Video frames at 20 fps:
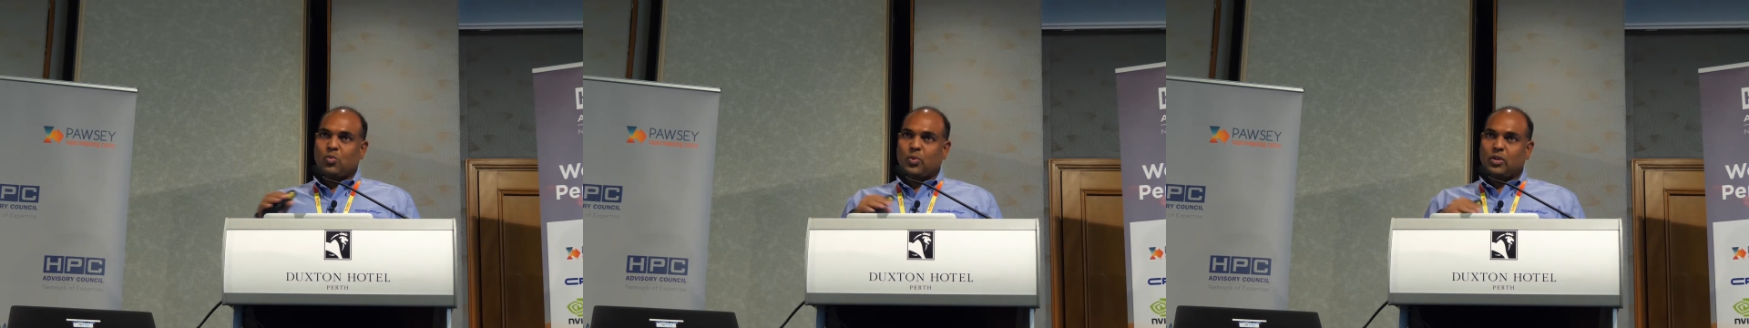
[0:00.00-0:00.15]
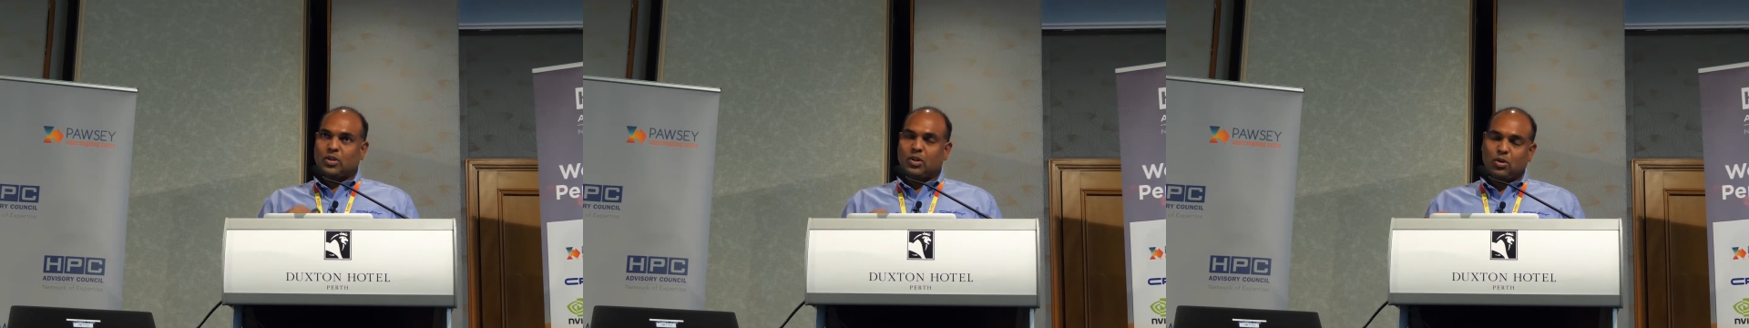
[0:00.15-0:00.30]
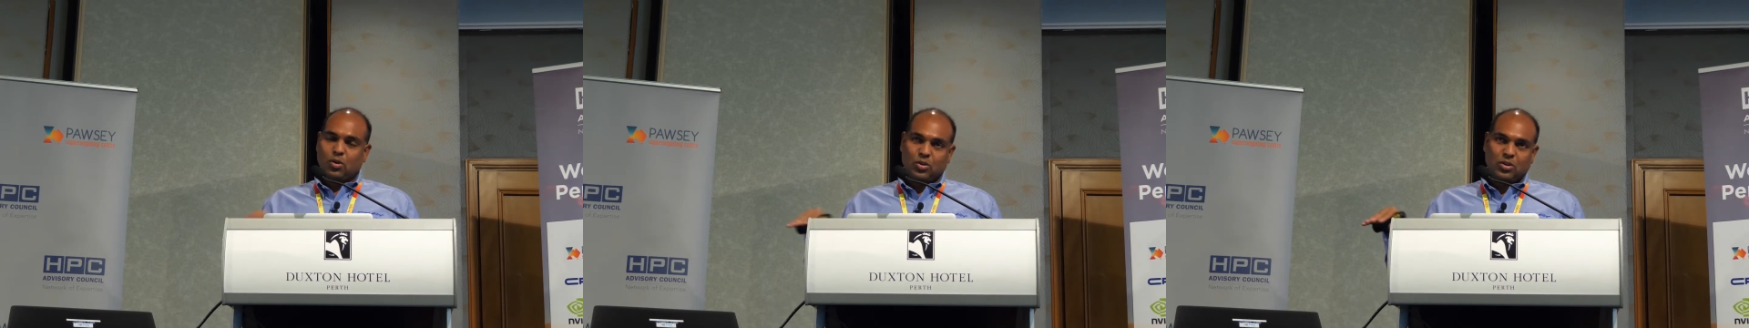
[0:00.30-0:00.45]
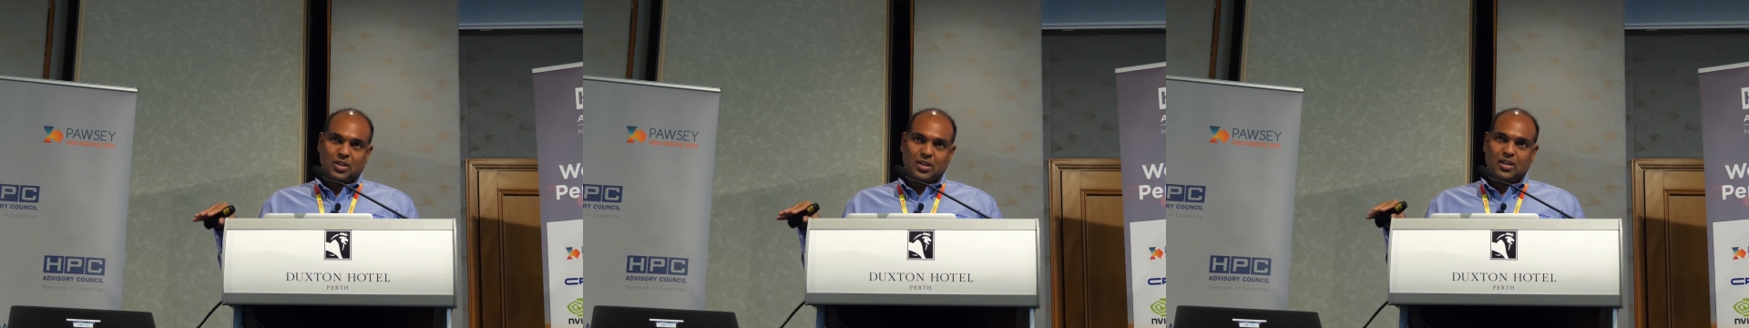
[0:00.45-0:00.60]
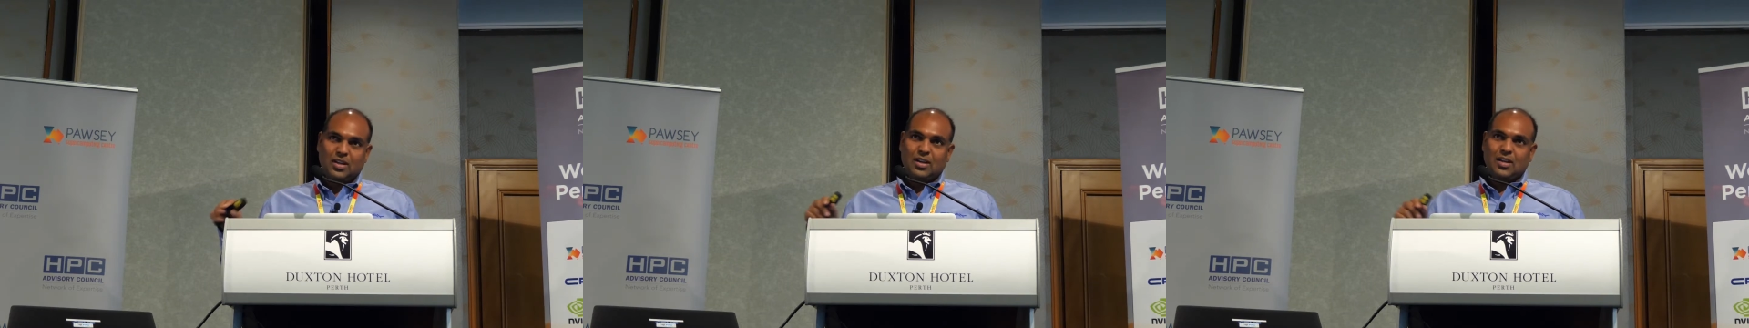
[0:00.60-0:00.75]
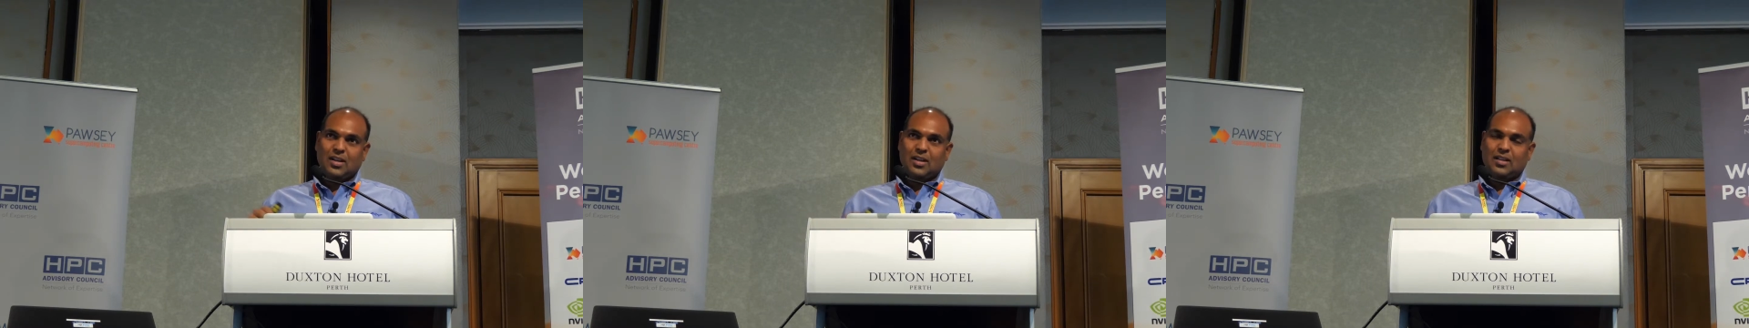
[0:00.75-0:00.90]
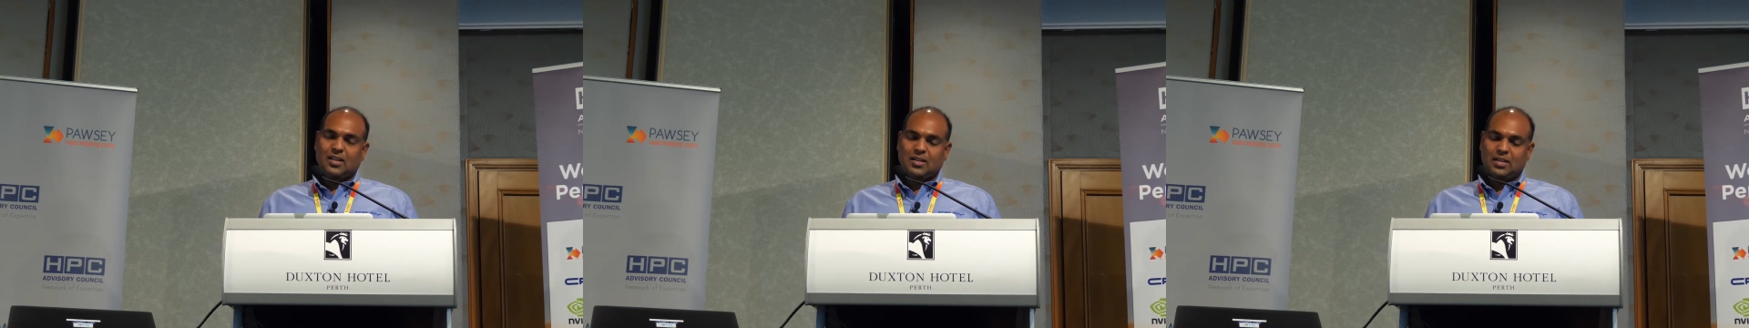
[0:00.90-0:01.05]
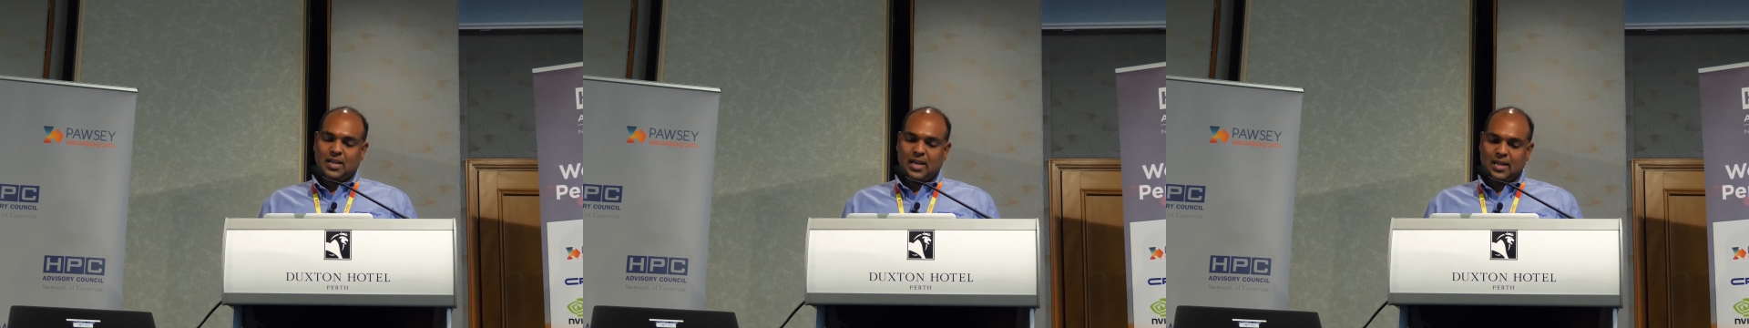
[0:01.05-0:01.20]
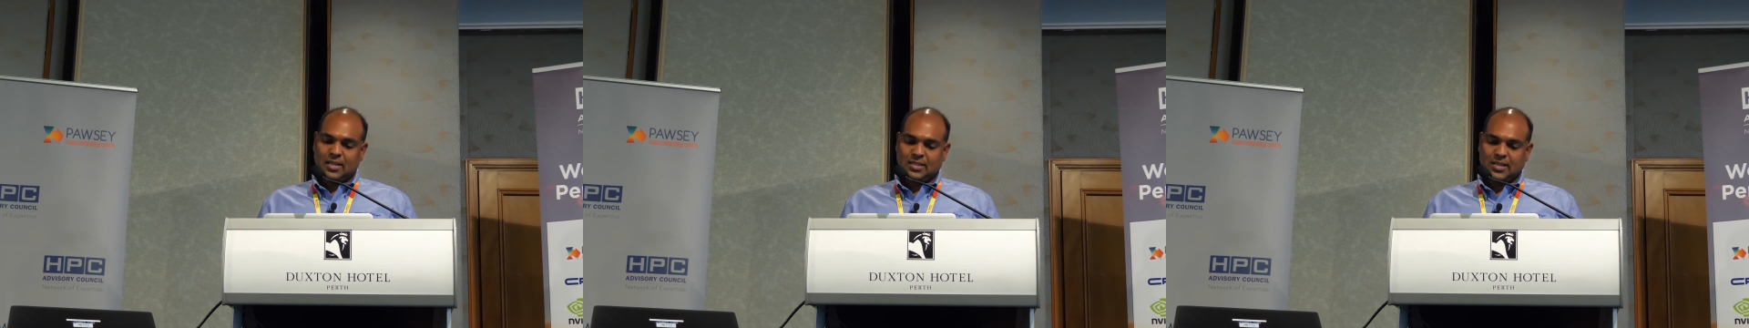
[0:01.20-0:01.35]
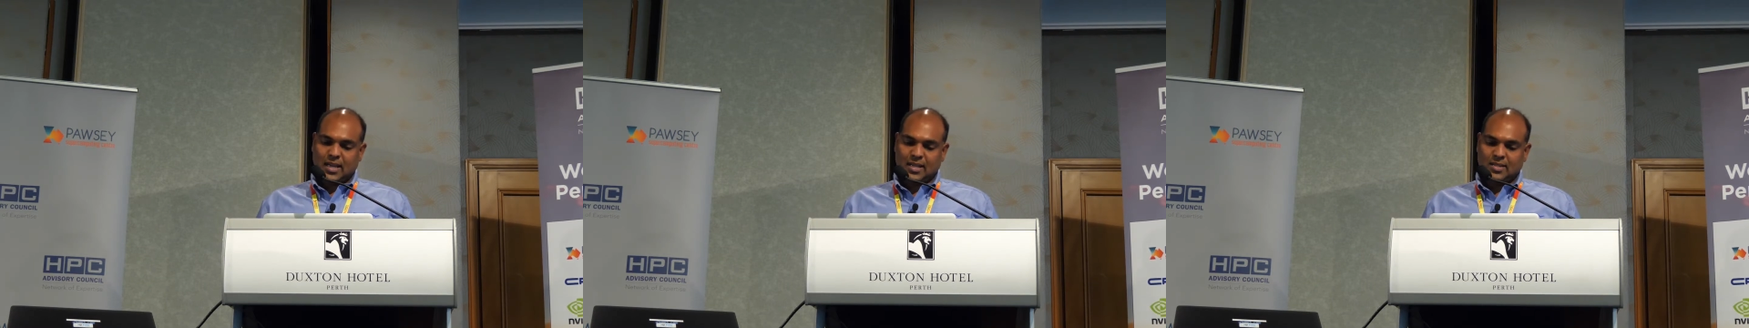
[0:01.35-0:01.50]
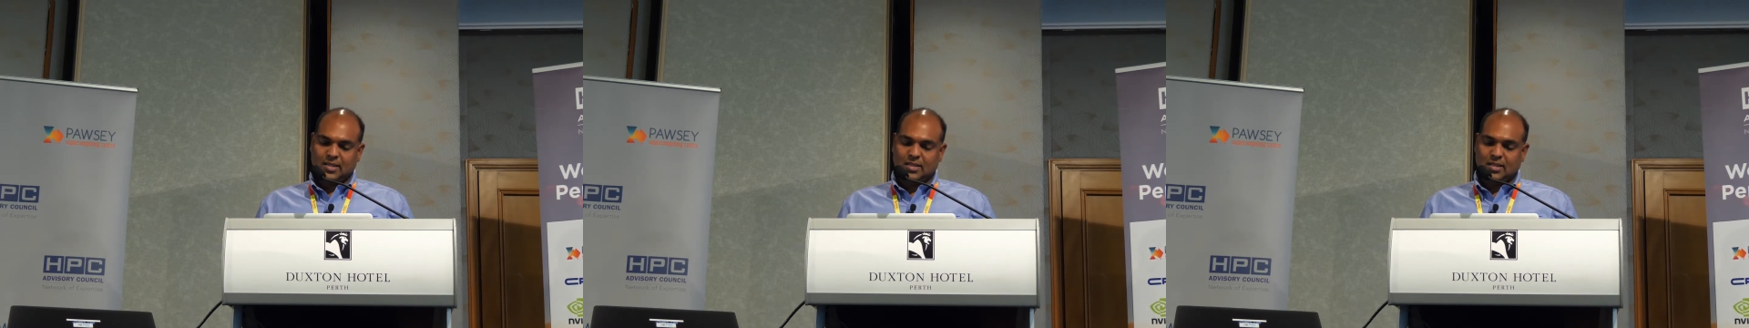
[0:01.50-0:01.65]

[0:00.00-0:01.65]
with growth in the data sets